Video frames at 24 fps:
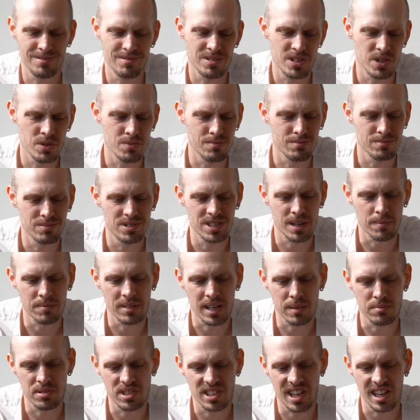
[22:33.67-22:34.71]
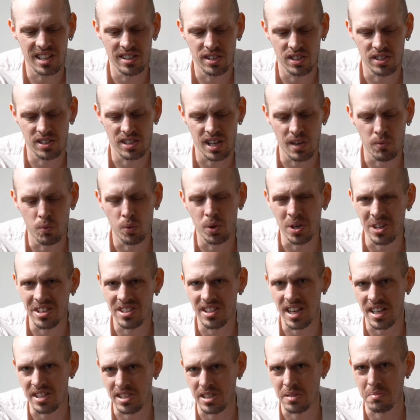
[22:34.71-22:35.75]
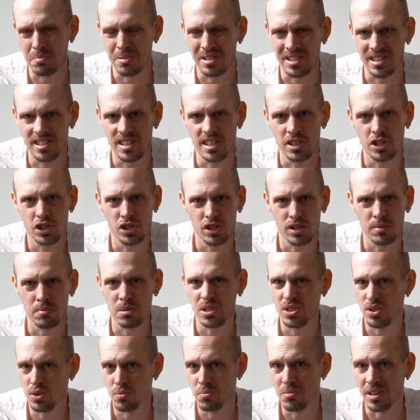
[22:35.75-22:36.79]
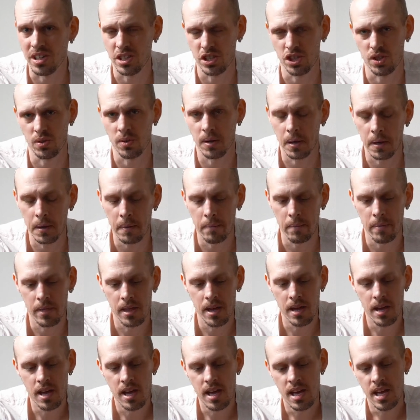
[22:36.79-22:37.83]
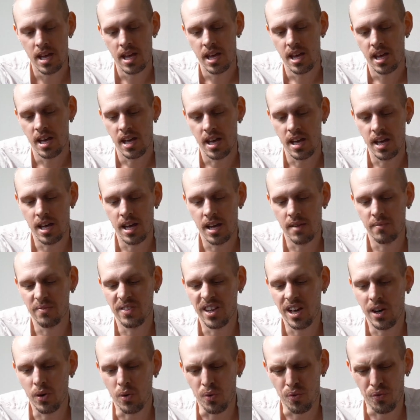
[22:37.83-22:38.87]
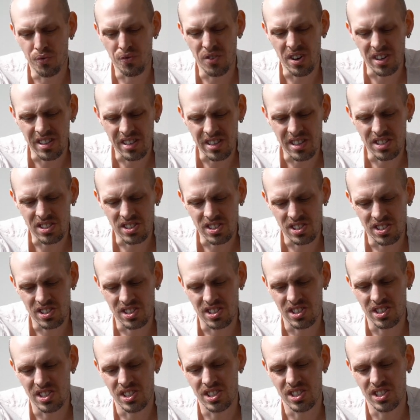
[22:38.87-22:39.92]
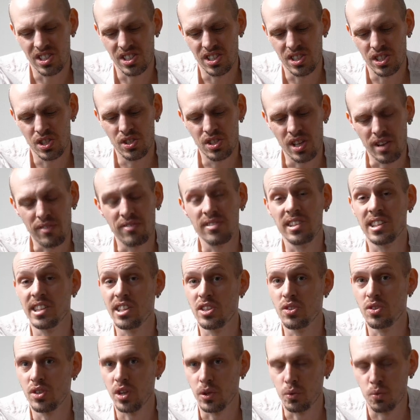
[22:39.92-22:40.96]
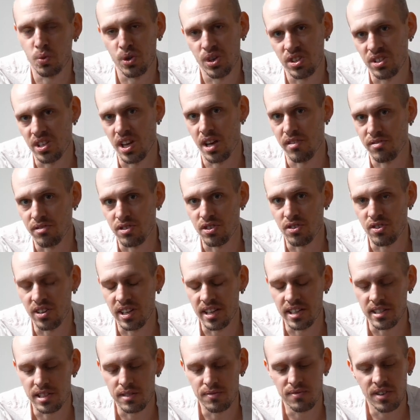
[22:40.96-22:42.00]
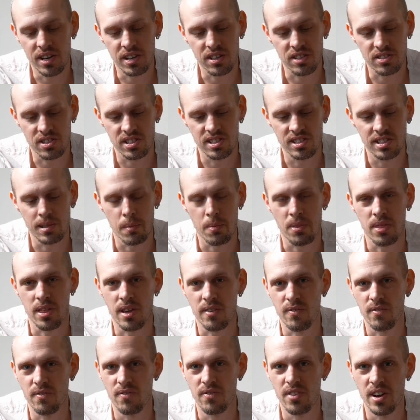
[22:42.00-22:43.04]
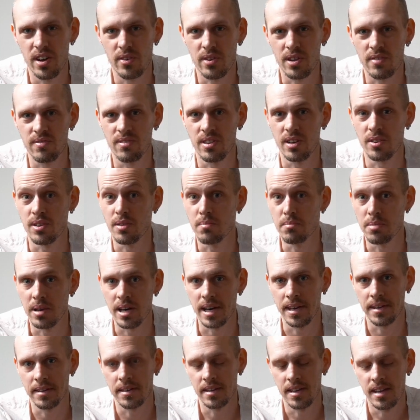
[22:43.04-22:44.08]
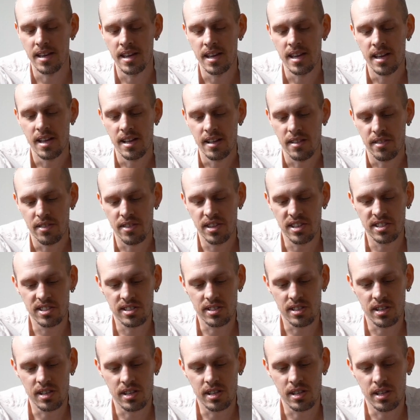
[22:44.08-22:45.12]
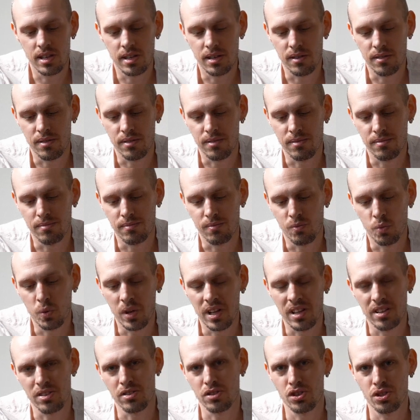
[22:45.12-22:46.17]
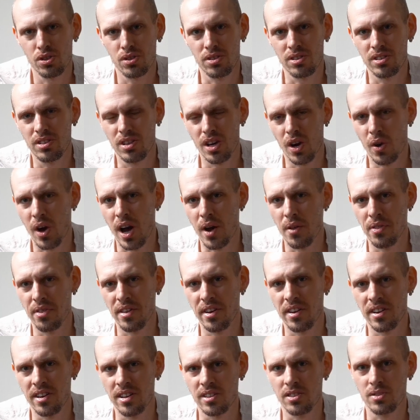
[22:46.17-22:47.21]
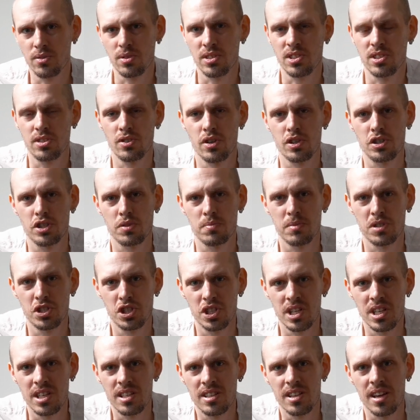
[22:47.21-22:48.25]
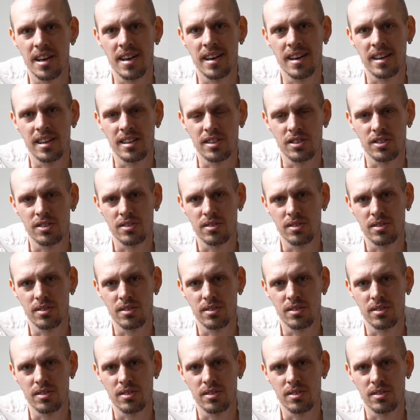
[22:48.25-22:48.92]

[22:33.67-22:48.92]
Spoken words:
You sometimes cannot avoid dust, but it shouldn't be too much, okay? Now, fungus, you definitely do not want to have in your lens. Fungus is something very, very bad. This, well, you should go out there into a search machine and